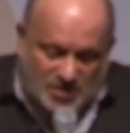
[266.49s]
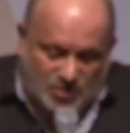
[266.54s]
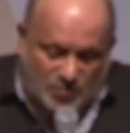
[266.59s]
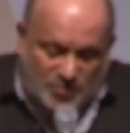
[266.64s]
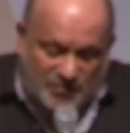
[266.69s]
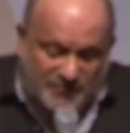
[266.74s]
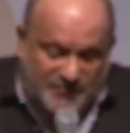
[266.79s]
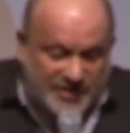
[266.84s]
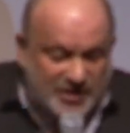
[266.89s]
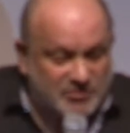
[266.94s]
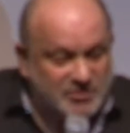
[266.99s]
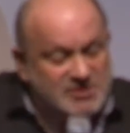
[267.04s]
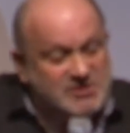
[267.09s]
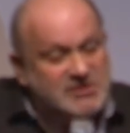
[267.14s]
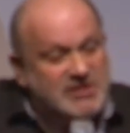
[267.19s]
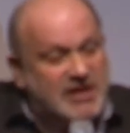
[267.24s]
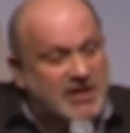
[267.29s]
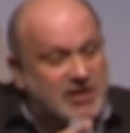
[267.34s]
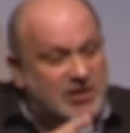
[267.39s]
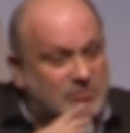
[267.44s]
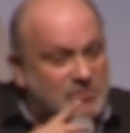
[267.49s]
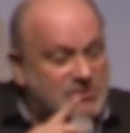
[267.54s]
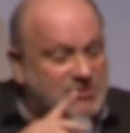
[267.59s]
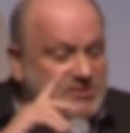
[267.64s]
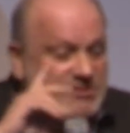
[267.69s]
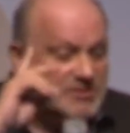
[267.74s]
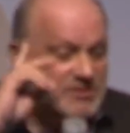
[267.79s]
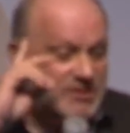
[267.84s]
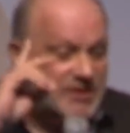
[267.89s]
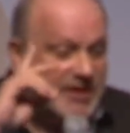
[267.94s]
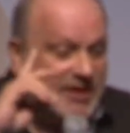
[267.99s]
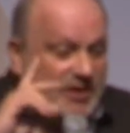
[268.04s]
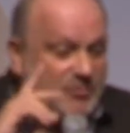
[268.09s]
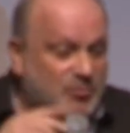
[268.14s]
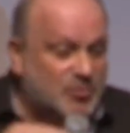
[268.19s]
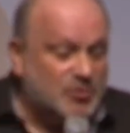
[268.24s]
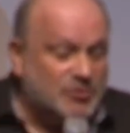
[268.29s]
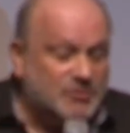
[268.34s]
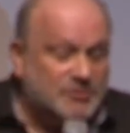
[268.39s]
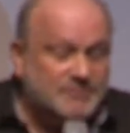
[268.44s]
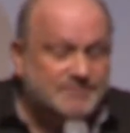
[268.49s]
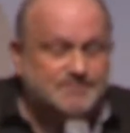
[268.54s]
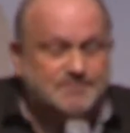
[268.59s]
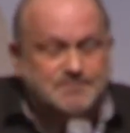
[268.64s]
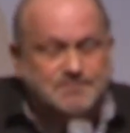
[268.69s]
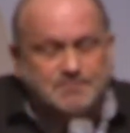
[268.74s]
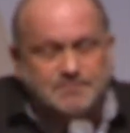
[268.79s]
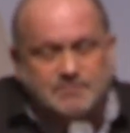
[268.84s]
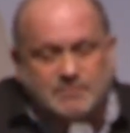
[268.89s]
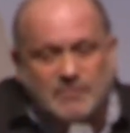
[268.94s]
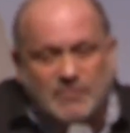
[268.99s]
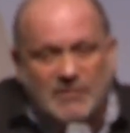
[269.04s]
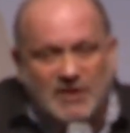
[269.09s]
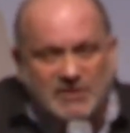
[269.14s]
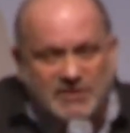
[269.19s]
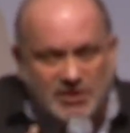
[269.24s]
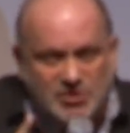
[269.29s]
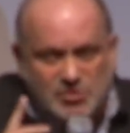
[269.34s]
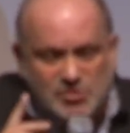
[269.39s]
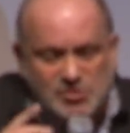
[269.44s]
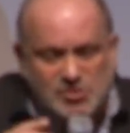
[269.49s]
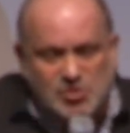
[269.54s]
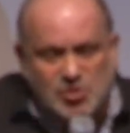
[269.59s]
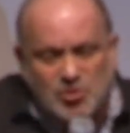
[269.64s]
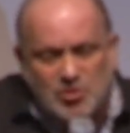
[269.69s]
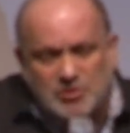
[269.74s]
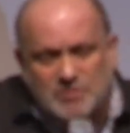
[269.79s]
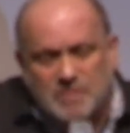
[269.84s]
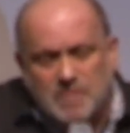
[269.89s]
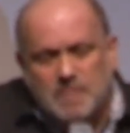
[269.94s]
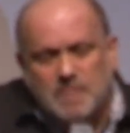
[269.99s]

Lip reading: We found this house in Hamburg that you saw.